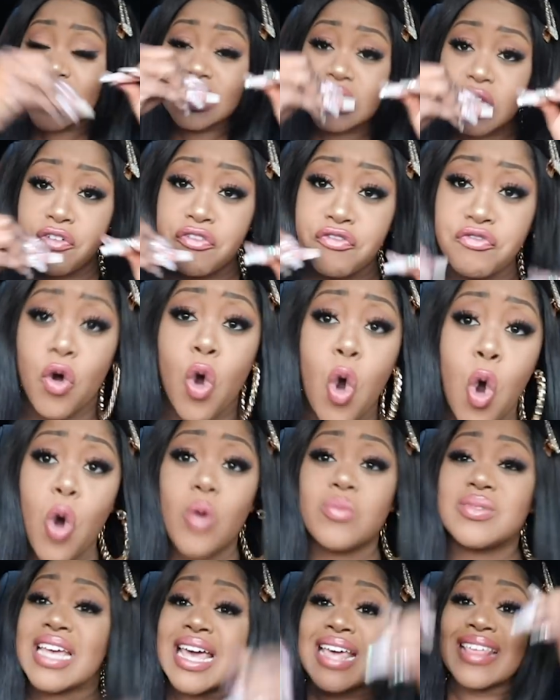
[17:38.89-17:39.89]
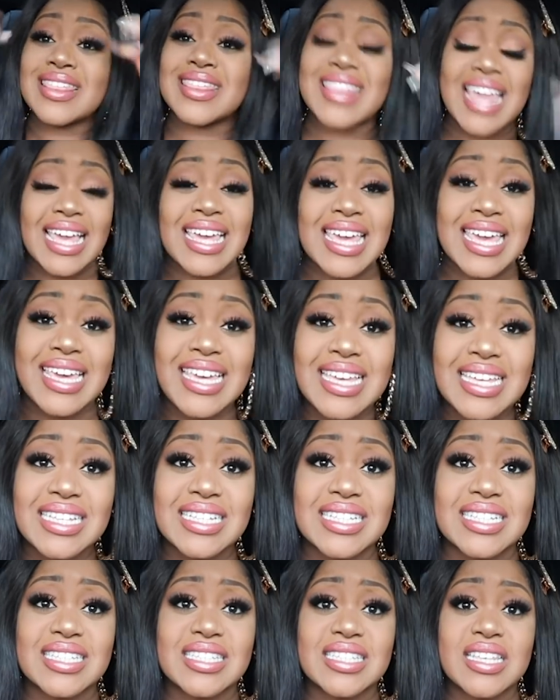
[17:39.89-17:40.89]
deformed
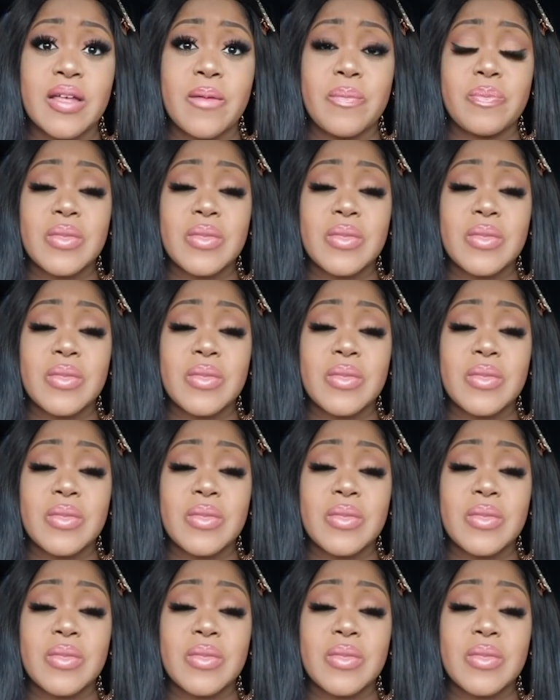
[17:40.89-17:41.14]
thingies.